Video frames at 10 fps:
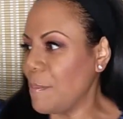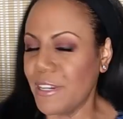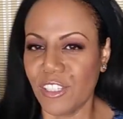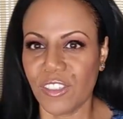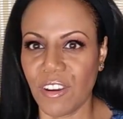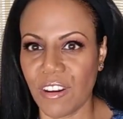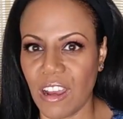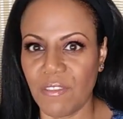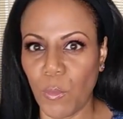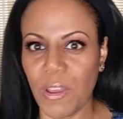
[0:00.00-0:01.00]
I'm going to start
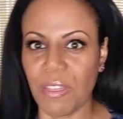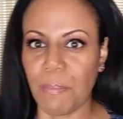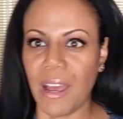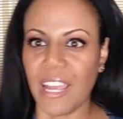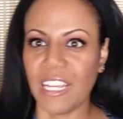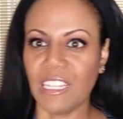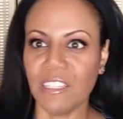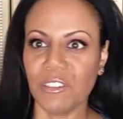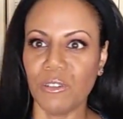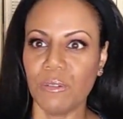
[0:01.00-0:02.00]
off with my
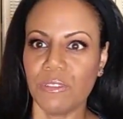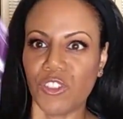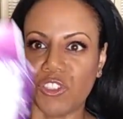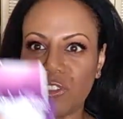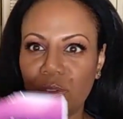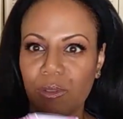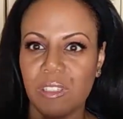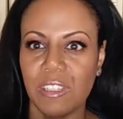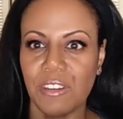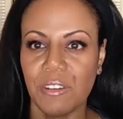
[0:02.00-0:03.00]
little
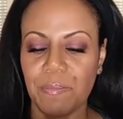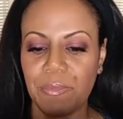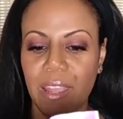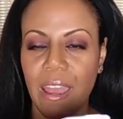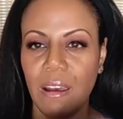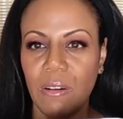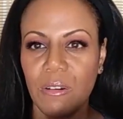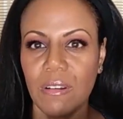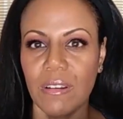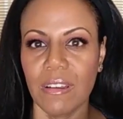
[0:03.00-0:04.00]
chews here.
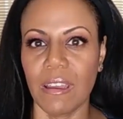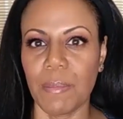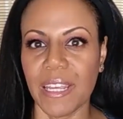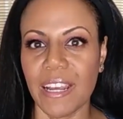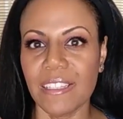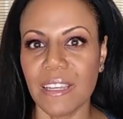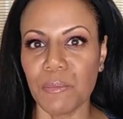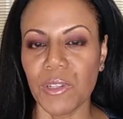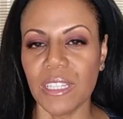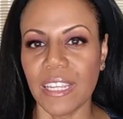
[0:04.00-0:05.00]
Now, because
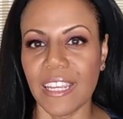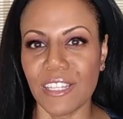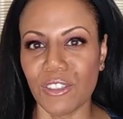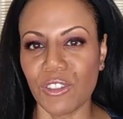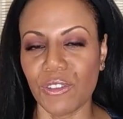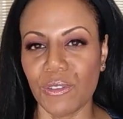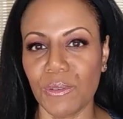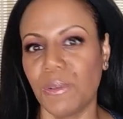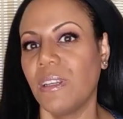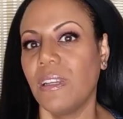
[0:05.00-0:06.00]
I'm really
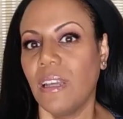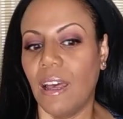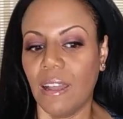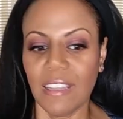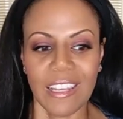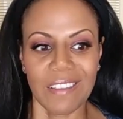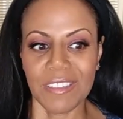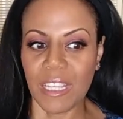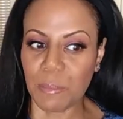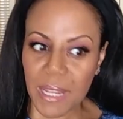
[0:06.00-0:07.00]
into, like I've
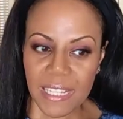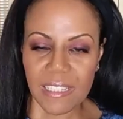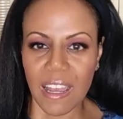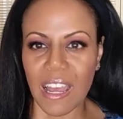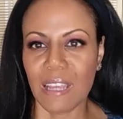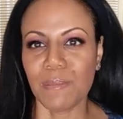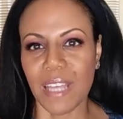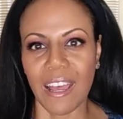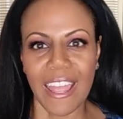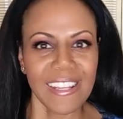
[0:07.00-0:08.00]
said many times,
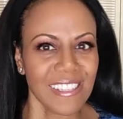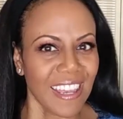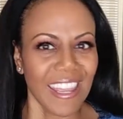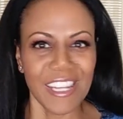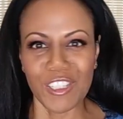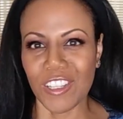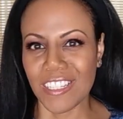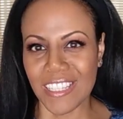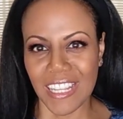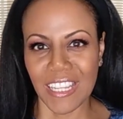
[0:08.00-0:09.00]

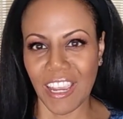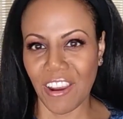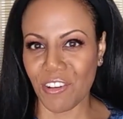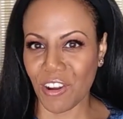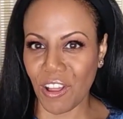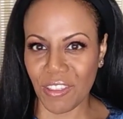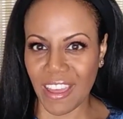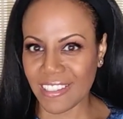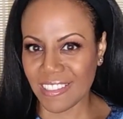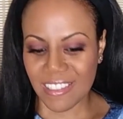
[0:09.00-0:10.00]
anti-aging skincare and all
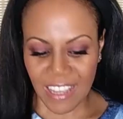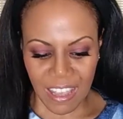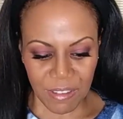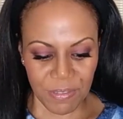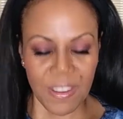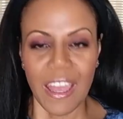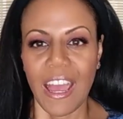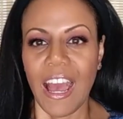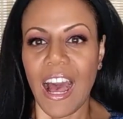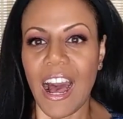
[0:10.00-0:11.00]
that stuff,
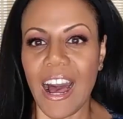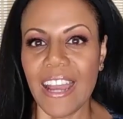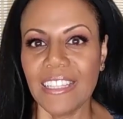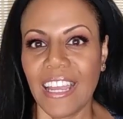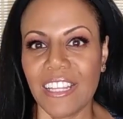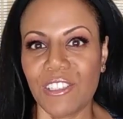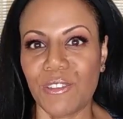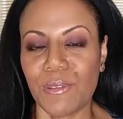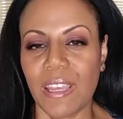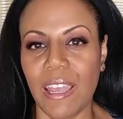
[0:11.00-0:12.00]
I like
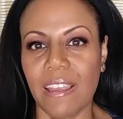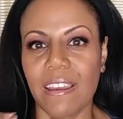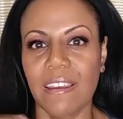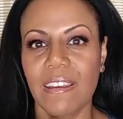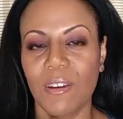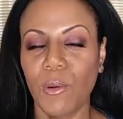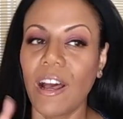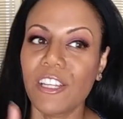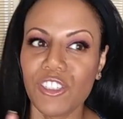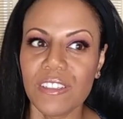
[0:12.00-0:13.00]
to take,
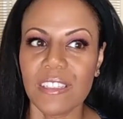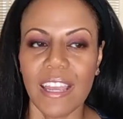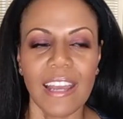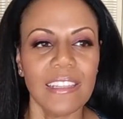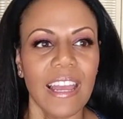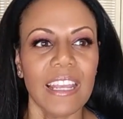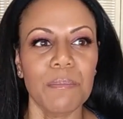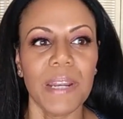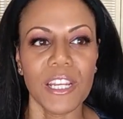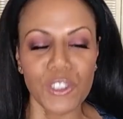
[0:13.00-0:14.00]
well, I shouldn't say I like,
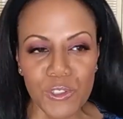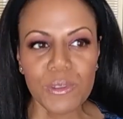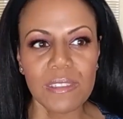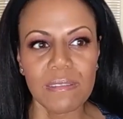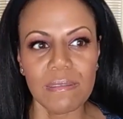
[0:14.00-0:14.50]
but I do,